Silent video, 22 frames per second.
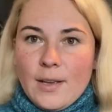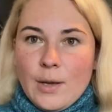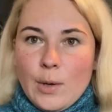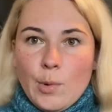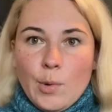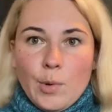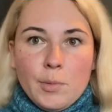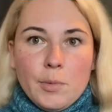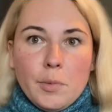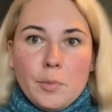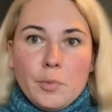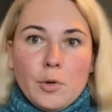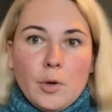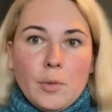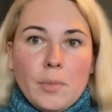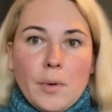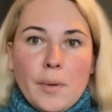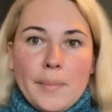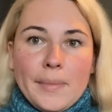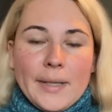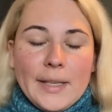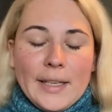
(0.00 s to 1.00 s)
what we
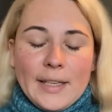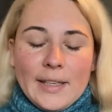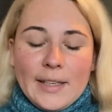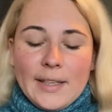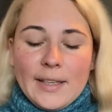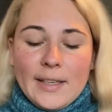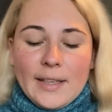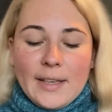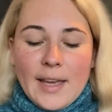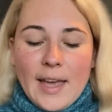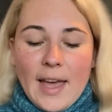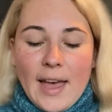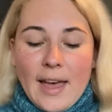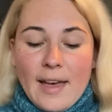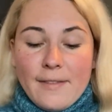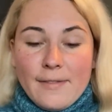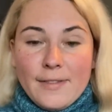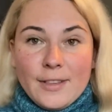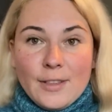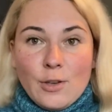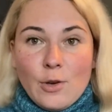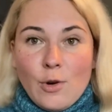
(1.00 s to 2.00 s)
probably
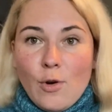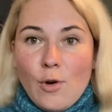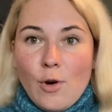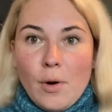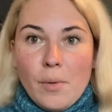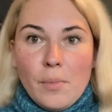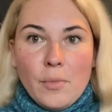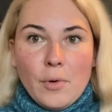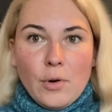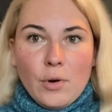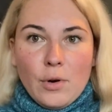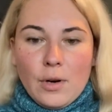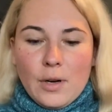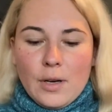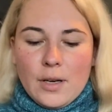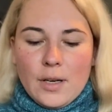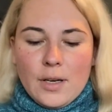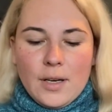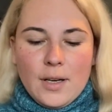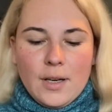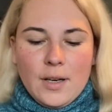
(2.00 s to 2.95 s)
have at home, or